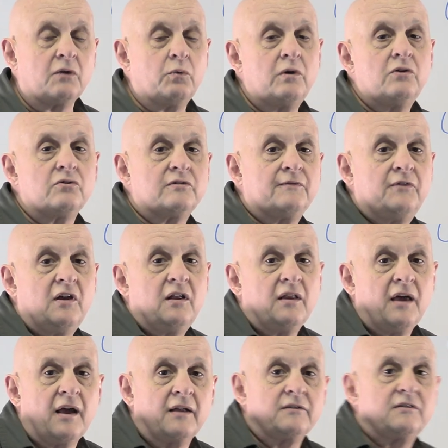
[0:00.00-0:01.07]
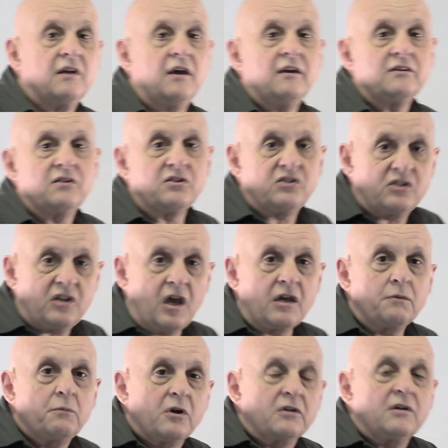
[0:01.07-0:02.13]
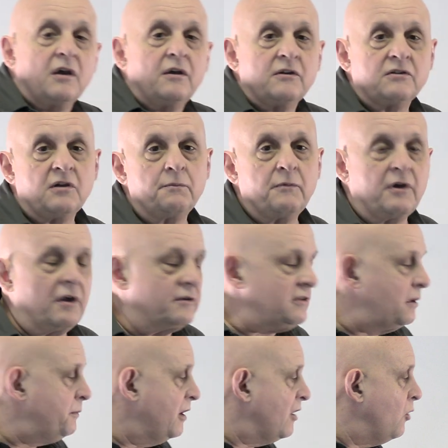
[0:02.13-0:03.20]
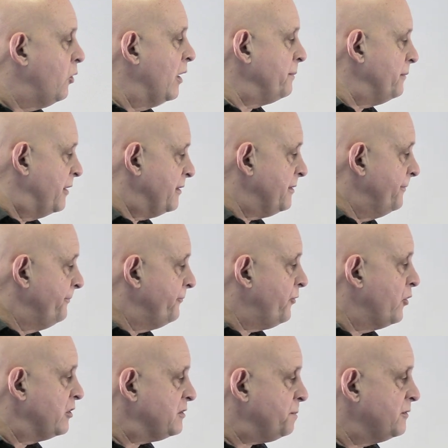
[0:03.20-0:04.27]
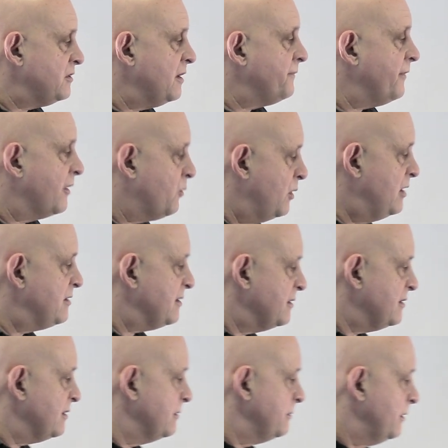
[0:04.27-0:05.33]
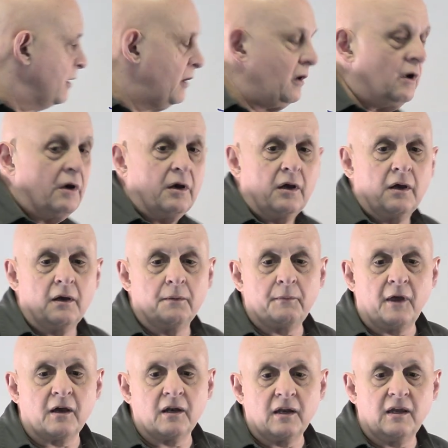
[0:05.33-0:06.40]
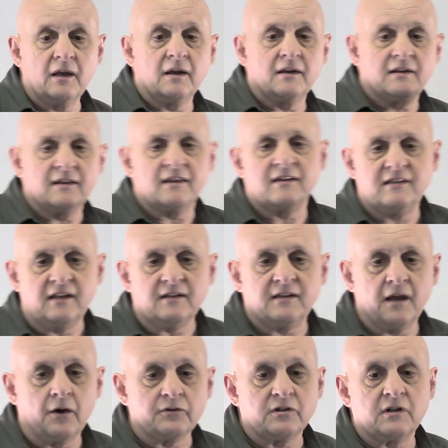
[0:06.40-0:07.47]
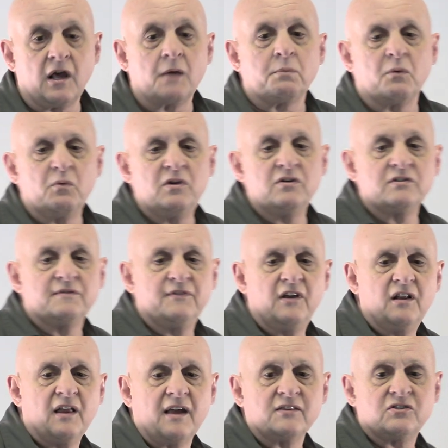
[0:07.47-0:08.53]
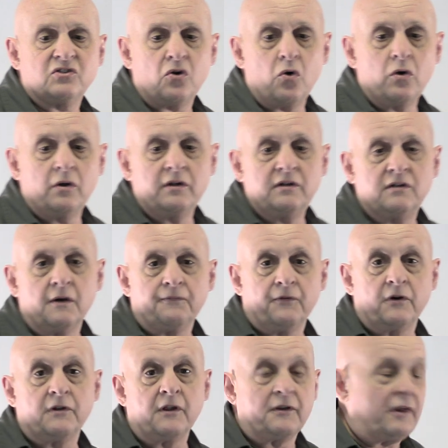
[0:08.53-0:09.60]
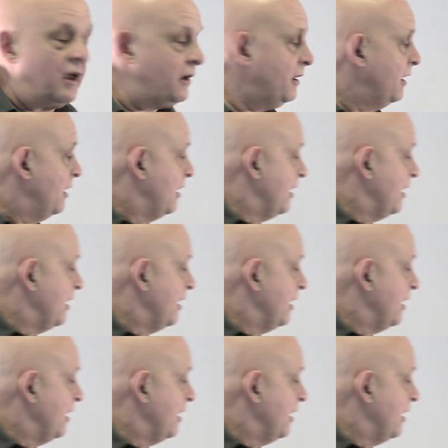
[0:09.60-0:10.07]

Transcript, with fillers: We use VLANs to segment some, some equipment for specific reasons. And uh, I'm not going to get into the details of that, but we use VLANs totally different than that.